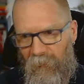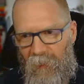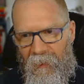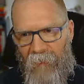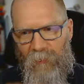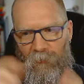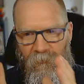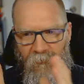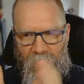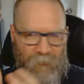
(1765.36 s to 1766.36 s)
I'd have another
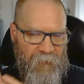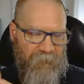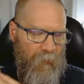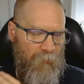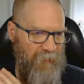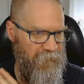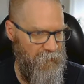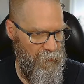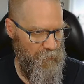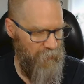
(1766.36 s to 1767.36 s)
template for all my
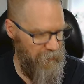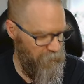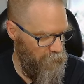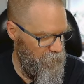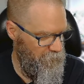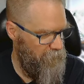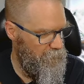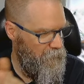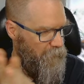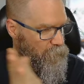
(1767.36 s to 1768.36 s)
security group
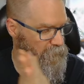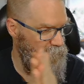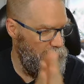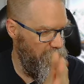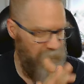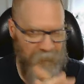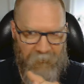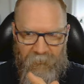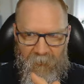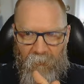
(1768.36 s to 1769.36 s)

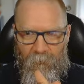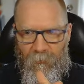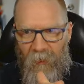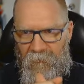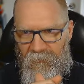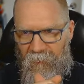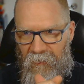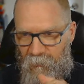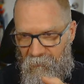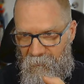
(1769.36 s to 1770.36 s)
resources. But to
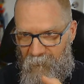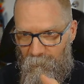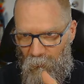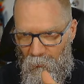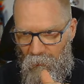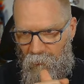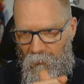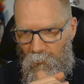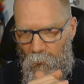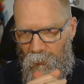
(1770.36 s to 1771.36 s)
keep it simple,
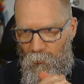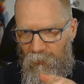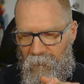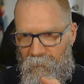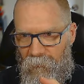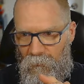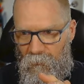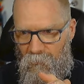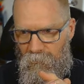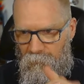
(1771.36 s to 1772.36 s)
we're going to
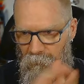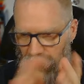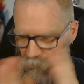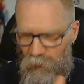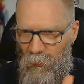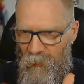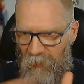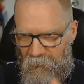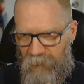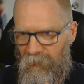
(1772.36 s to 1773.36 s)
do it like
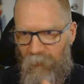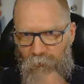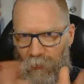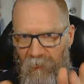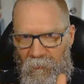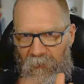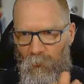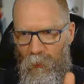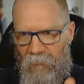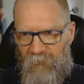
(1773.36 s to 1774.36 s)
this today and put everything in
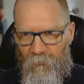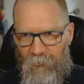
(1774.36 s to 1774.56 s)
one template.